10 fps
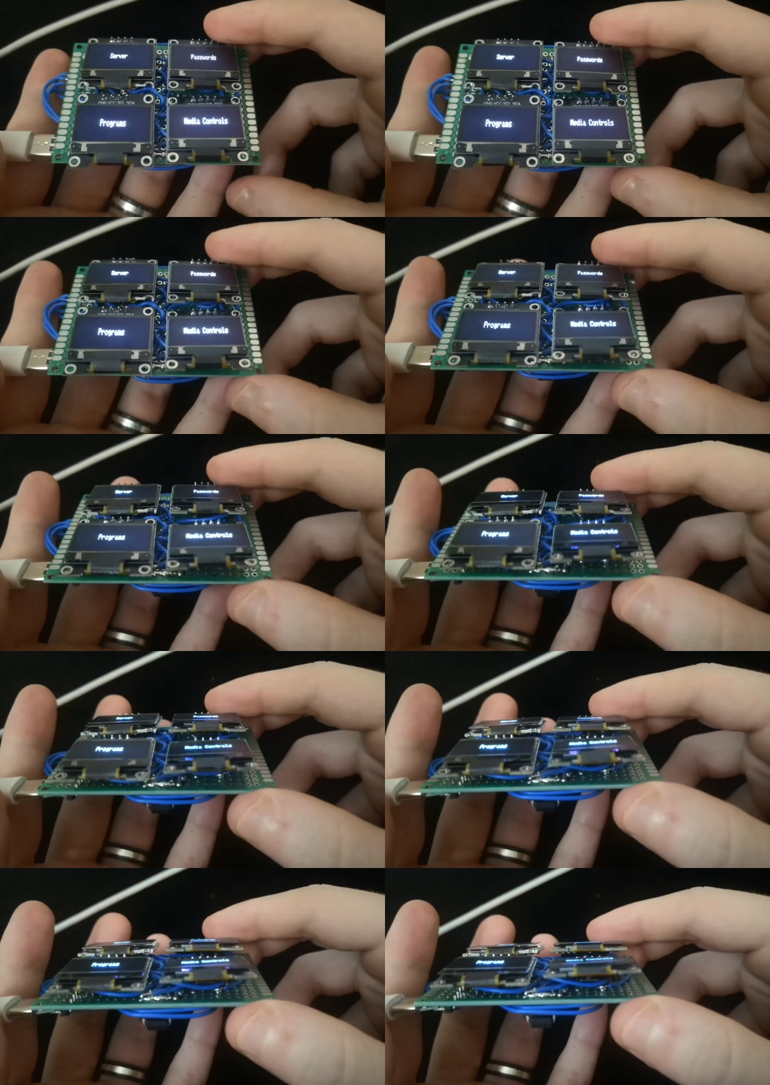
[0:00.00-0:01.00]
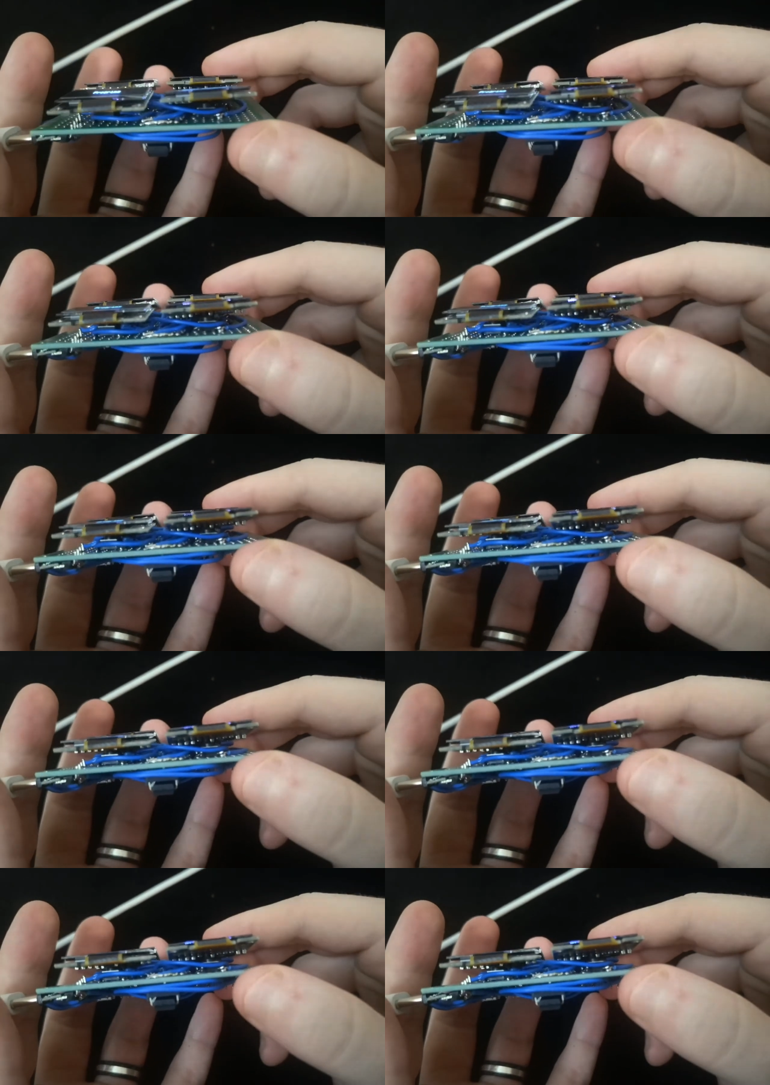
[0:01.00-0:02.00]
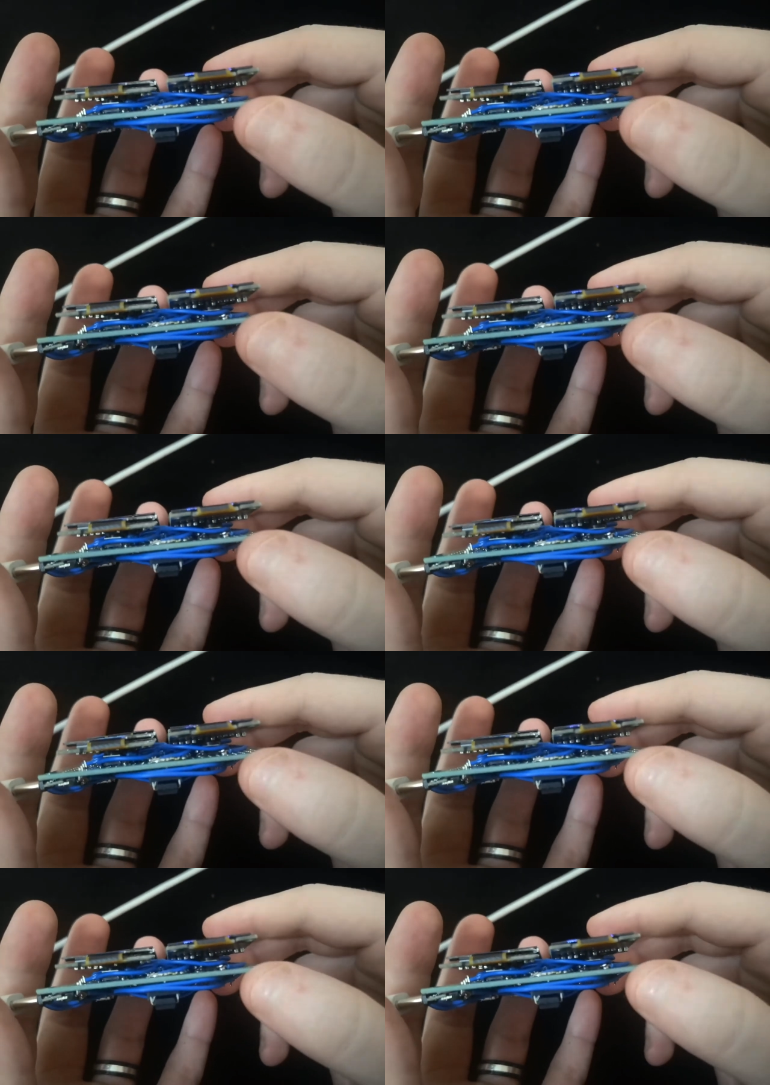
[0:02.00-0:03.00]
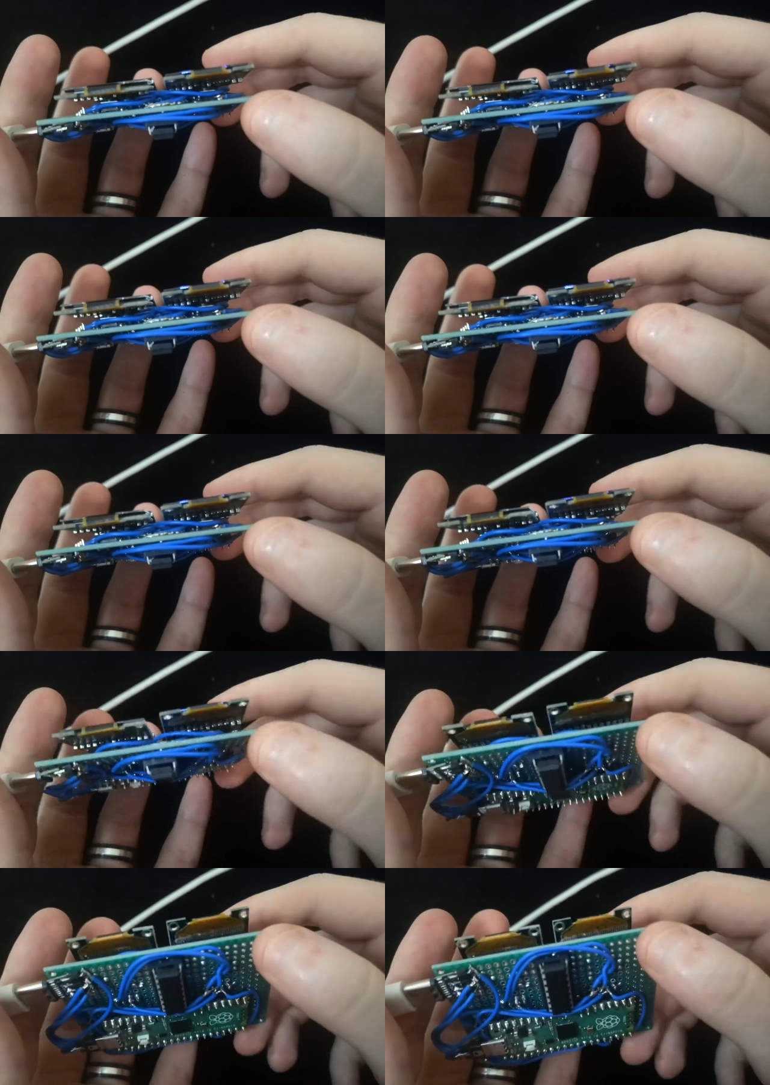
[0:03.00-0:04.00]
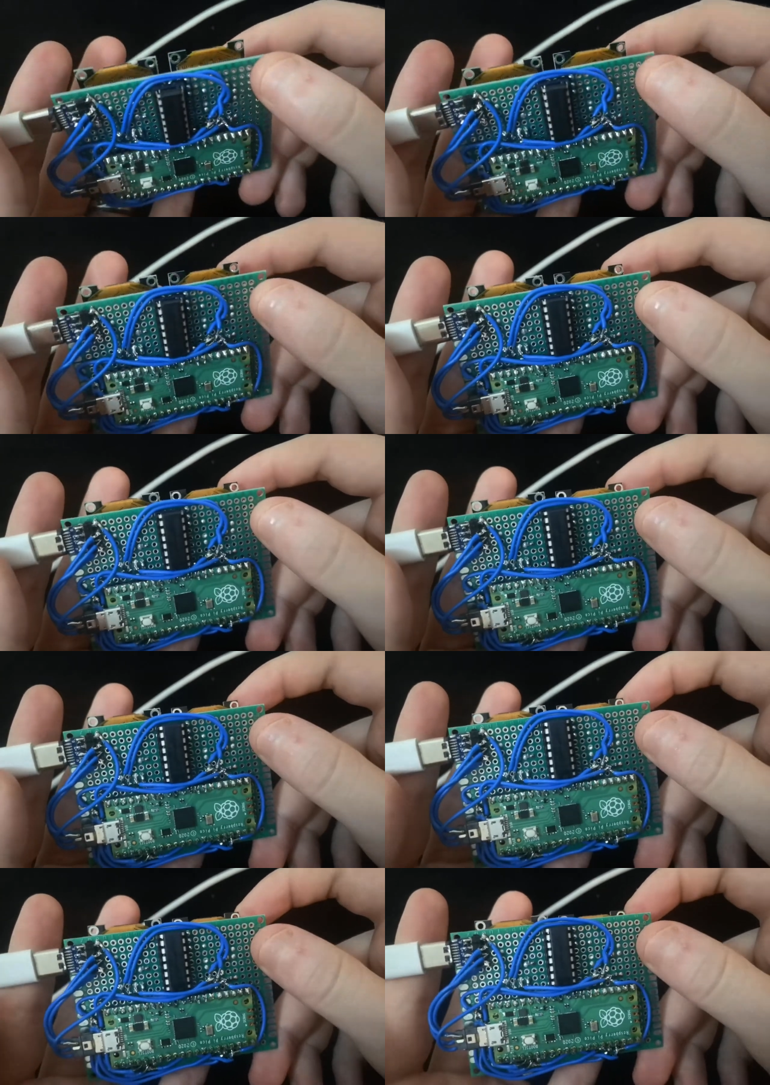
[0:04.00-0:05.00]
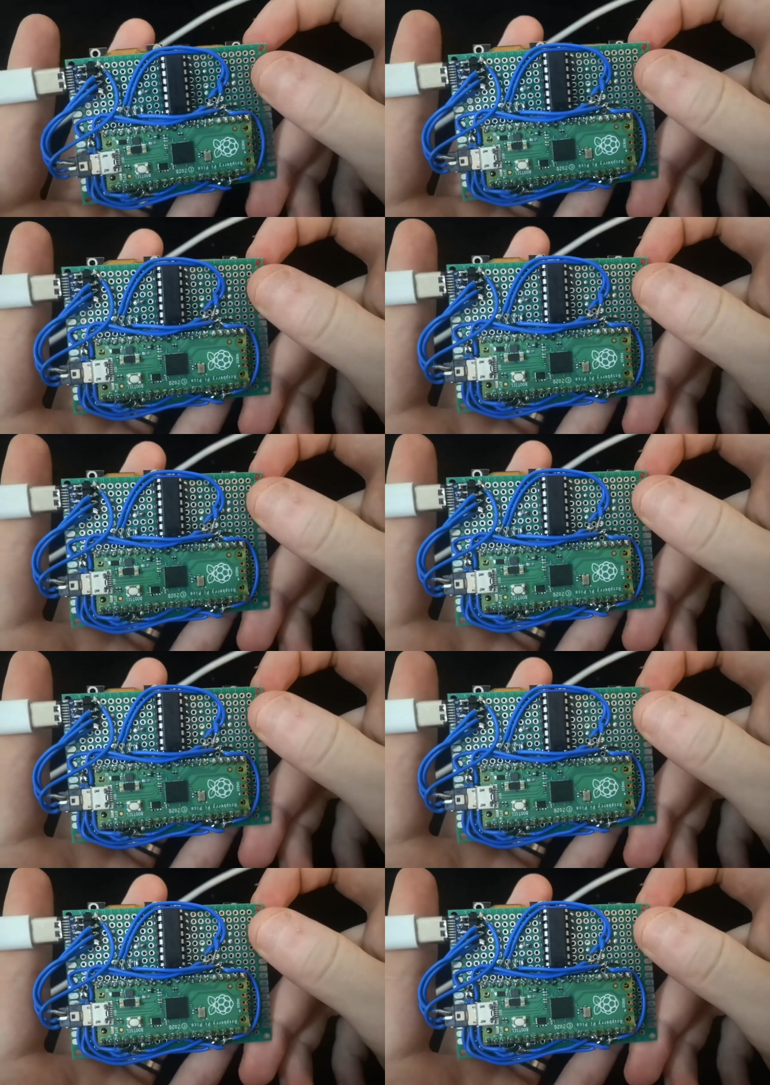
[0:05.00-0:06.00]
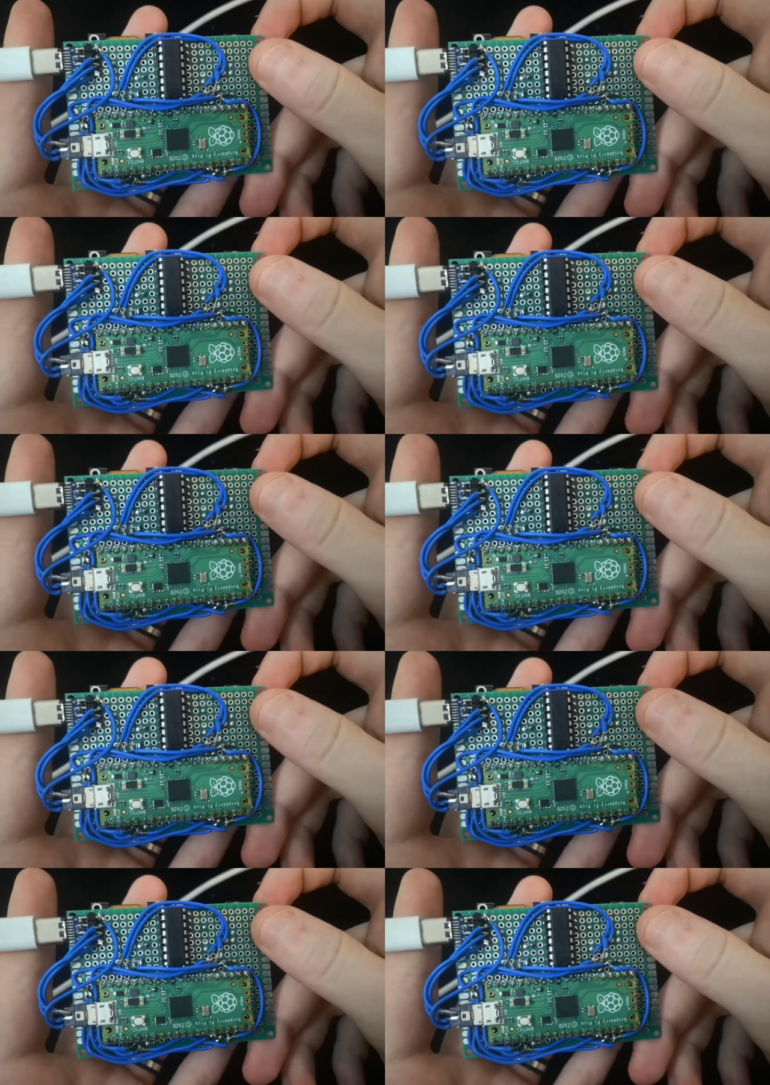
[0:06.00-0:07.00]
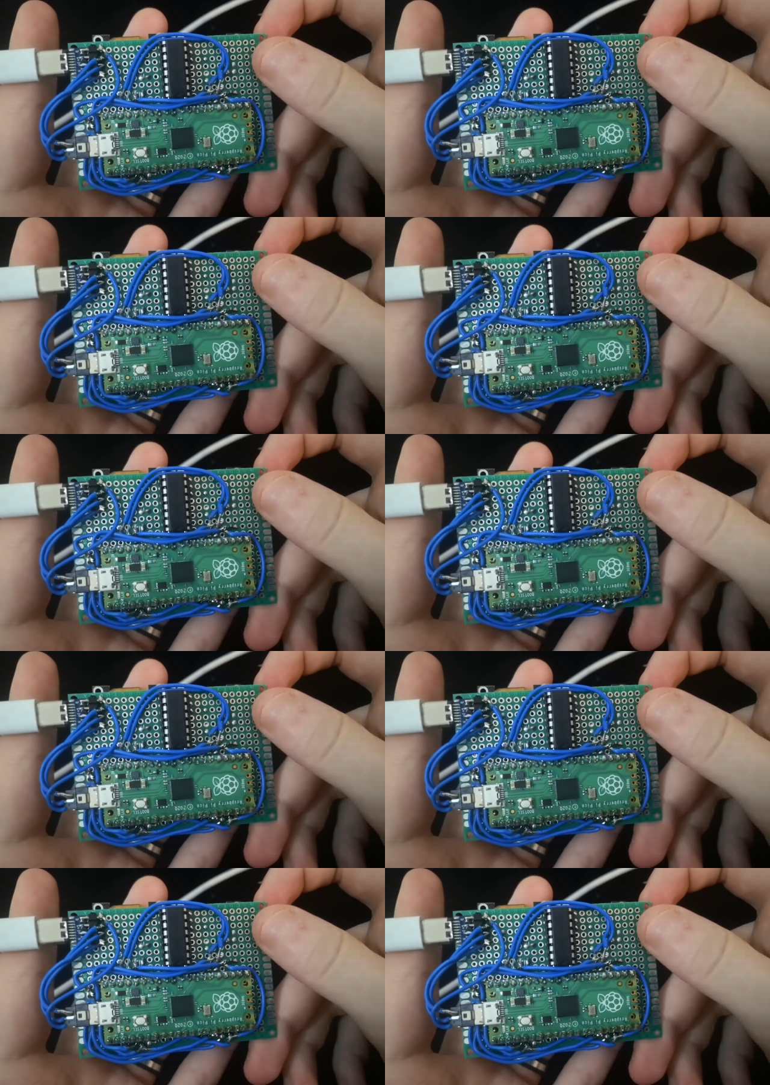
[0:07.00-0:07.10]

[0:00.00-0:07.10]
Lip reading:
Nobody's mouth can be seen.